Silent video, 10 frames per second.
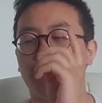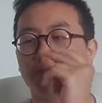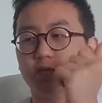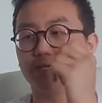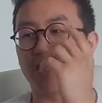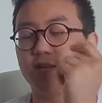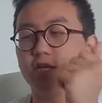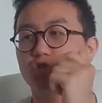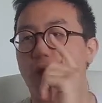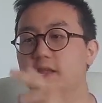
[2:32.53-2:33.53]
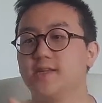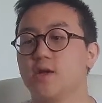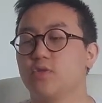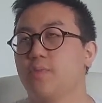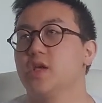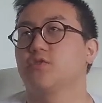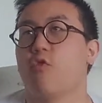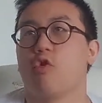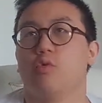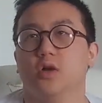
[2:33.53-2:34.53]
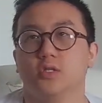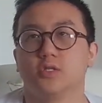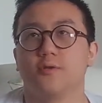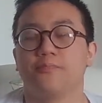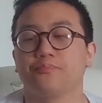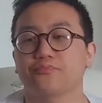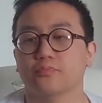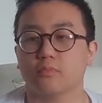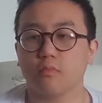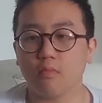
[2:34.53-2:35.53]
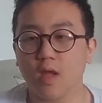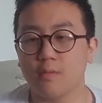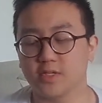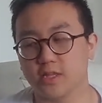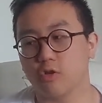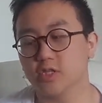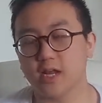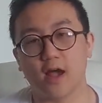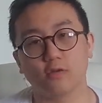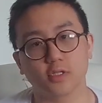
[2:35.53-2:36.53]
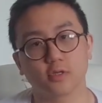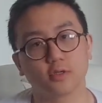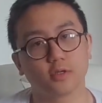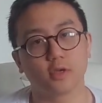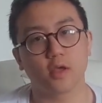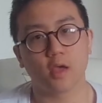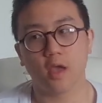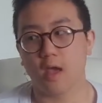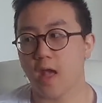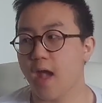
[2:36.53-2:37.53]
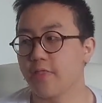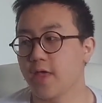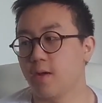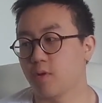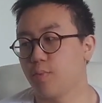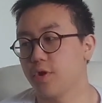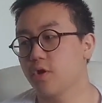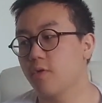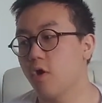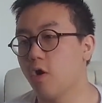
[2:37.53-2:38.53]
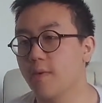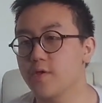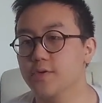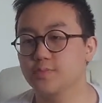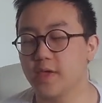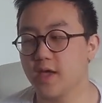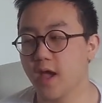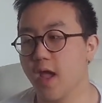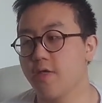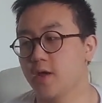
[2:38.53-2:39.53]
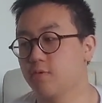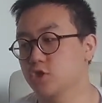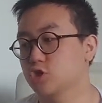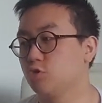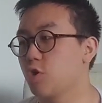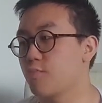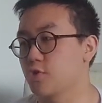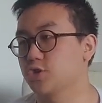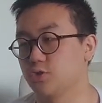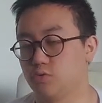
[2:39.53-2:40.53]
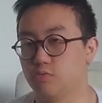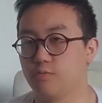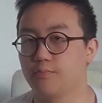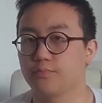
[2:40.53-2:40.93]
Initial idea with the PS4 was, I'm gonna take the content out, and then I'm gonna put it up on my USB, and then I'm gonna slowly process it all.